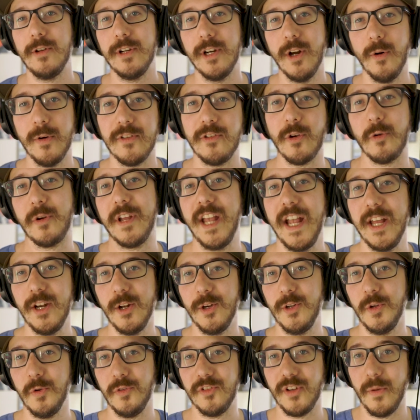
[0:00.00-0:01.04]
It's okay to
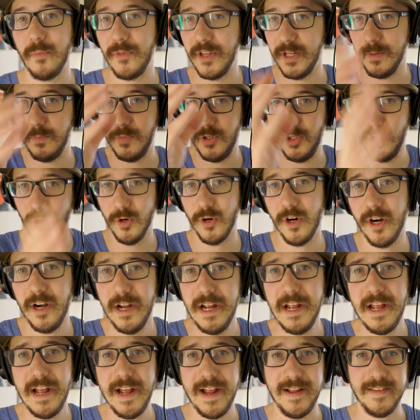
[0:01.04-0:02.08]
do something pure
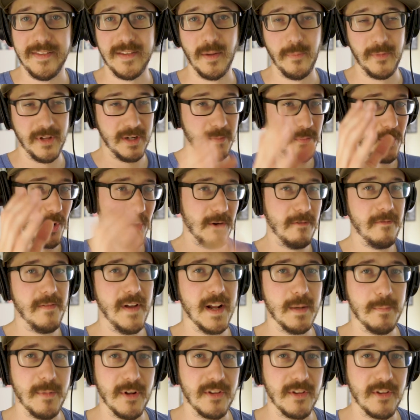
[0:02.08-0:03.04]
and something perfect,